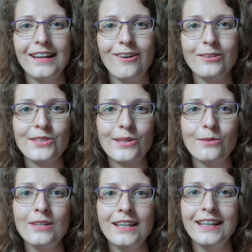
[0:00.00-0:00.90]

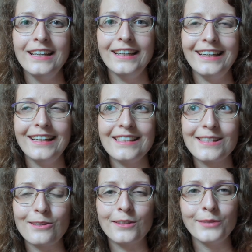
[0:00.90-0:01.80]
Also, it is
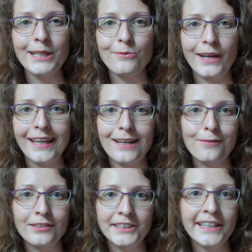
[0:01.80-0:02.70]
a great way of
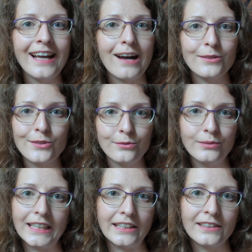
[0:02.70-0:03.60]
learning how to
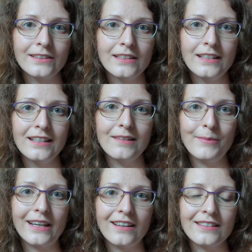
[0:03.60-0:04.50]
read,
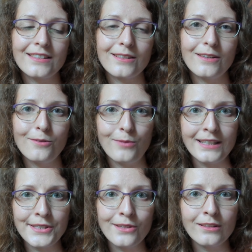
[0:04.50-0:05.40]
because
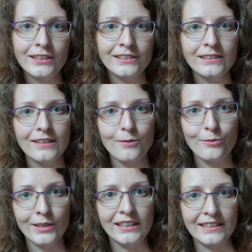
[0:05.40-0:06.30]
once you learn
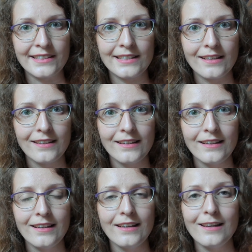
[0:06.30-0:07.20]
words,
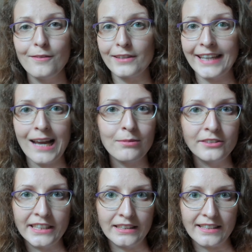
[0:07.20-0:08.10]

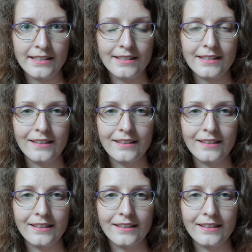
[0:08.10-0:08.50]
vocabulary lists,